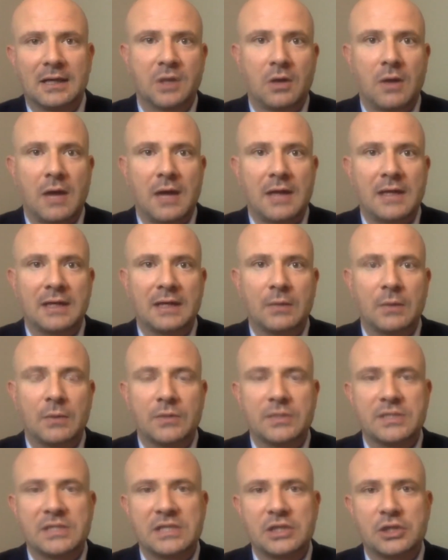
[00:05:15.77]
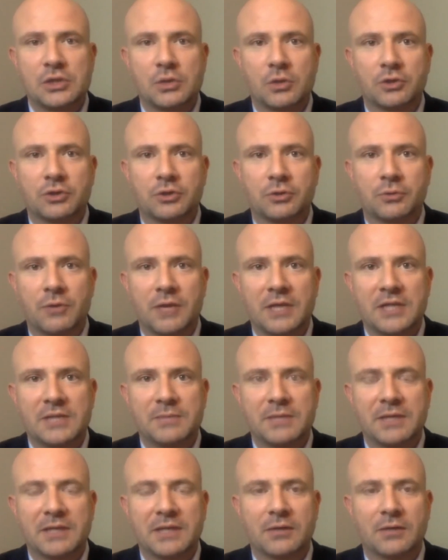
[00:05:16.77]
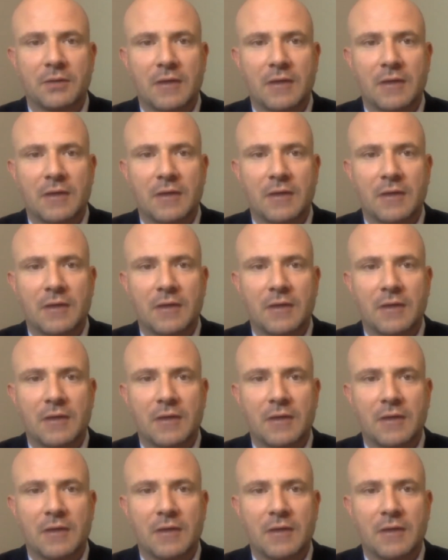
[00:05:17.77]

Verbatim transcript: you know i think we would see short-term rates begin